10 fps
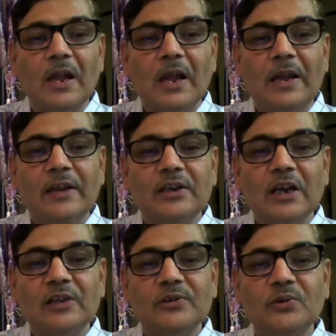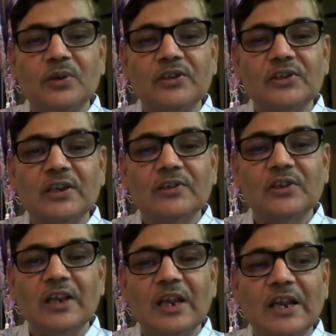and also results
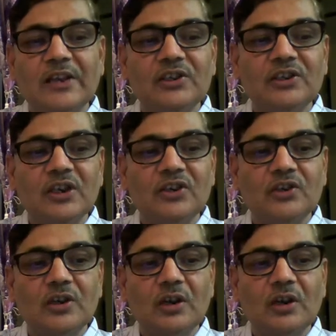hesitation